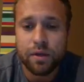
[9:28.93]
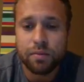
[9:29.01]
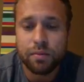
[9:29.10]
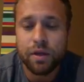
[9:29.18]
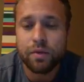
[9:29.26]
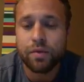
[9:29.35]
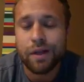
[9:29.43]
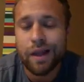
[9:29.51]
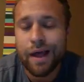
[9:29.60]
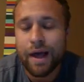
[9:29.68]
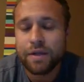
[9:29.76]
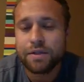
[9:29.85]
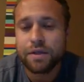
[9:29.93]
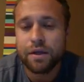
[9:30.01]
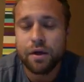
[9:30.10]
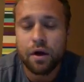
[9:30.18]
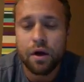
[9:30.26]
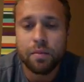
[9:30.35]
And being relaxed and
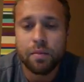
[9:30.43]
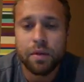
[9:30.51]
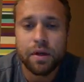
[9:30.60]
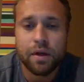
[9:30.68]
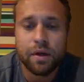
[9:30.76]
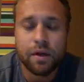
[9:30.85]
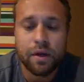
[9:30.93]
calm and in